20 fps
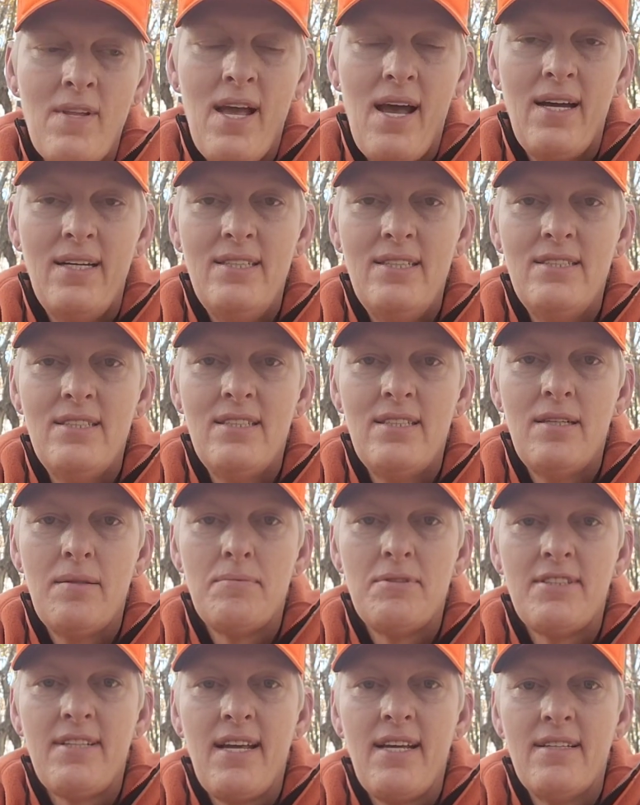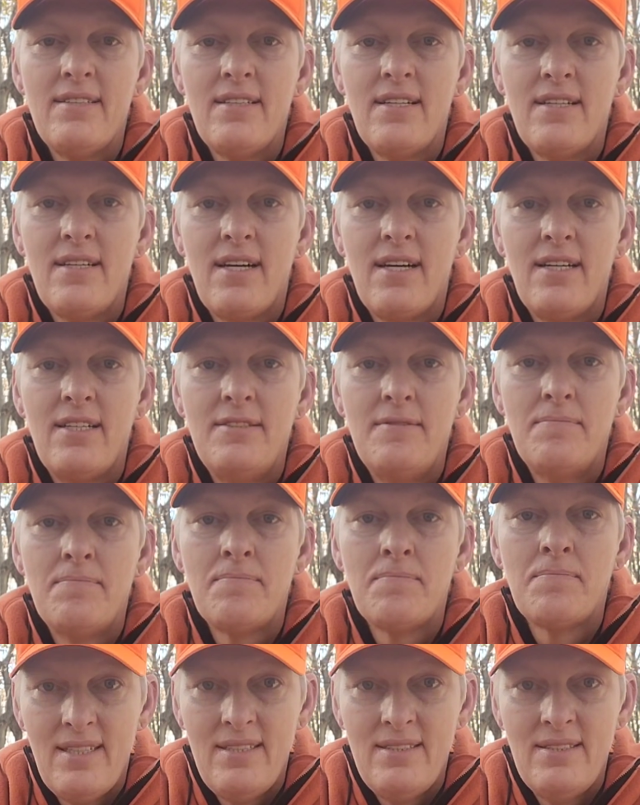I ended up staying the night,
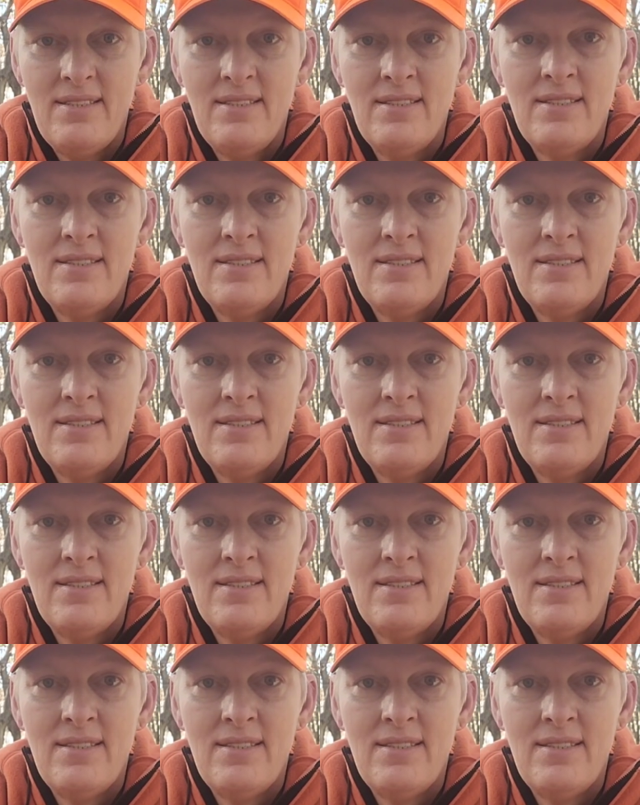and